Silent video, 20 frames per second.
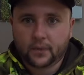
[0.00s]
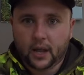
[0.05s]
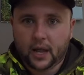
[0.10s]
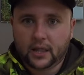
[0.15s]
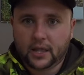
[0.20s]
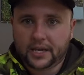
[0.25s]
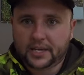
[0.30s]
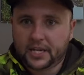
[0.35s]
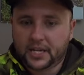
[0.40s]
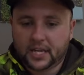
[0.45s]
I
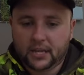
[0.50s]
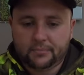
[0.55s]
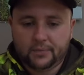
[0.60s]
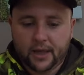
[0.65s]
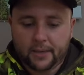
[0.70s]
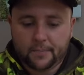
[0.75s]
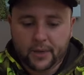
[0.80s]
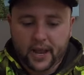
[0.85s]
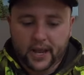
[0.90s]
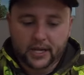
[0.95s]
like to keep
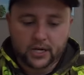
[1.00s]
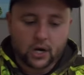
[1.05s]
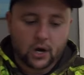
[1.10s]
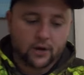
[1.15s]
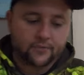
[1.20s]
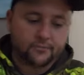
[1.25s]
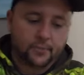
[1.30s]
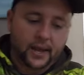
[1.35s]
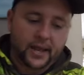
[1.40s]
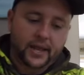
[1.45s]
that paint
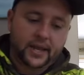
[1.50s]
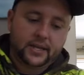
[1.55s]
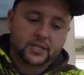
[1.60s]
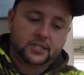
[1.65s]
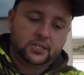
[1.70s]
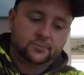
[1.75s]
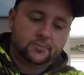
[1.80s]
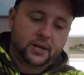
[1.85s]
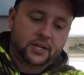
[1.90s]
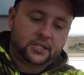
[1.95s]
off my
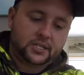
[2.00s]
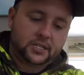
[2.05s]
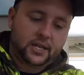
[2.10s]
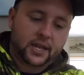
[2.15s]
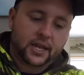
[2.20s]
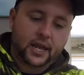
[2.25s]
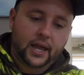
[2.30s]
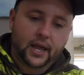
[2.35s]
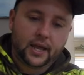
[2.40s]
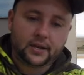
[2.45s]
hands as best as
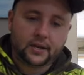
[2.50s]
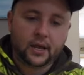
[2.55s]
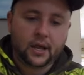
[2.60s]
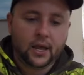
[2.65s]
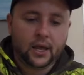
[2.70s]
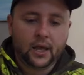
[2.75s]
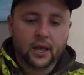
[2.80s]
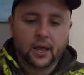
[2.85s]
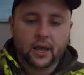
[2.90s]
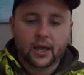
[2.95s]
I can.
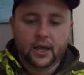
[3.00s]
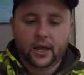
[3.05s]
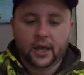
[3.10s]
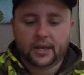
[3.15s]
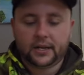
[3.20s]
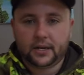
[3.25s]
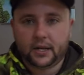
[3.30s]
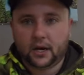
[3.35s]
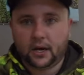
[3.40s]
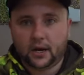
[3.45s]

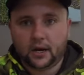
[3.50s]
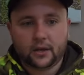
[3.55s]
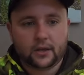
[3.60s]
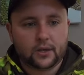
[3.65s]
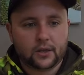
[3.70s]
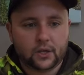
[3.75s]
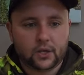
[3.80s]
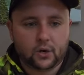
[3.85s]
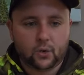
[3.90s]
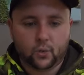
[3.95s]
And, uh,
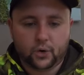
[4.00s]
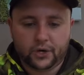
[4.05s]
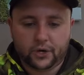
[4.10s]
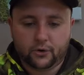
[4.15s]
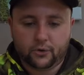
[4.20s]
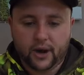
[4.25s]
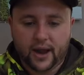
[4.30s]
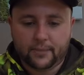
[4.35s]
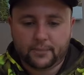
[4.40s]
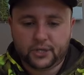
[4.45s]
you know, when
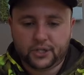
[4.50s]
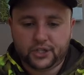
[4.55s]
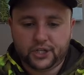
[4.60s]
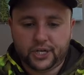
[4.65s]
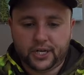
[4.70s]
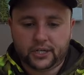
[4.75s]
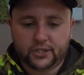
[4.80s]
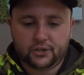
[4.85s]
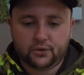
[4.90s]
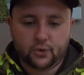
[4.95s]
you're grabbing
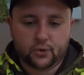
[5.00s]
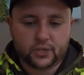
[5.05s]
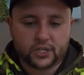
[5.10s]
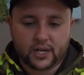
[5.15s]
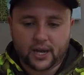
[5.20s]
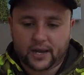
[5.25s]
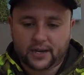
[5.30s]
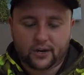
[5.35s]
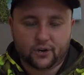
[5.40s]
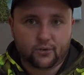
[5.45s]
jigs, you're always
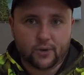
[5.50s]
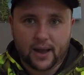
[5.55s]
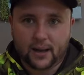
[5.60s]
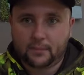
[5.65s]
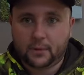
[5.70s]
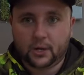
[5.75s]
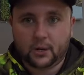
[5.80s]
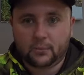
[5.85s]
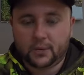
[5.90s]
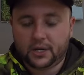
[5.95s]
kind of
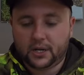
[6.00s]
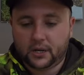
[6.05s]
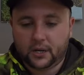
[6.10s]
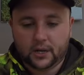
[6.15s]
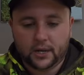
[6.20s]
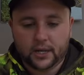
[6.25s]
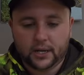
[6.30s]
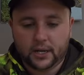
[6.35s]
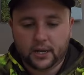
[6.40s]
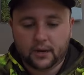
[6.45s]
grabbing them and,
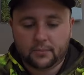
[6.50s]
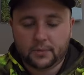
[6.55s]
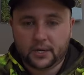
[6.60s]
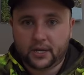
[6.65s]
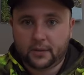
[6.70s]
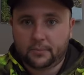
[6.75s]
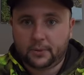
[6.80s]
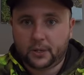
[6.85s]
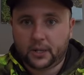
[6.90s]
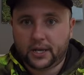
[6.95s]
and uh,
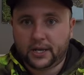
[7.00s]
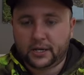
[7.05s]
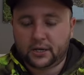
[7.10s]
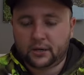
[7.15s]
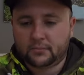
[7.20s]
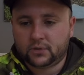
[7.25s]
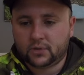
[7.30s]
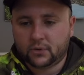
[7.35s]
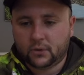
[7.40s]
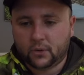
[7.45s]
manipulating
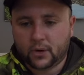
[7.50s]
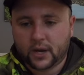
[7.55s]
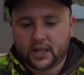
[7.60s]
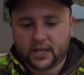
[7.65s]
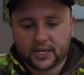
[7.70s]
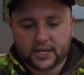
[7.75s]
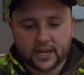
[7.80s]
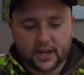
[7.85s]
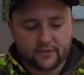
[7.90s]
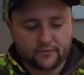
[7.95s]
them. So I
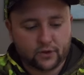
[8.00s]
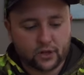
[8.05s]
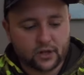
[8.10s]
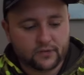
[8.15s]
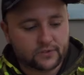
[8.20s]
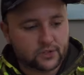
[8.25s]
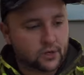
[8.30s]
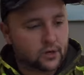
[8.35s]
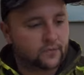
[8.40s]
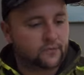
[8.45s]
like to have
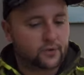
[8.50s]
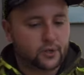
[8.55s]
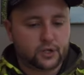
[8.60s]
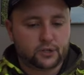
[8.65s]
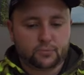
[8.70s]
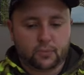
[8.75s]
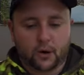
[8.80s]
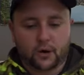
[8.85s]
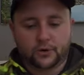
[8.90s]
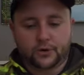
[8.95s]
gloves on for
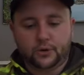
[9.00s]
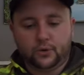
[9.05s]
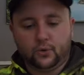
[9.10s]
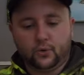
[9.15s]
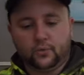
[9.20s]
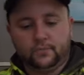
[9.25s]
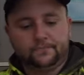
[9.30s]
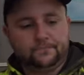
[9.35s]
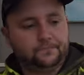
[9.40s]
this part, too.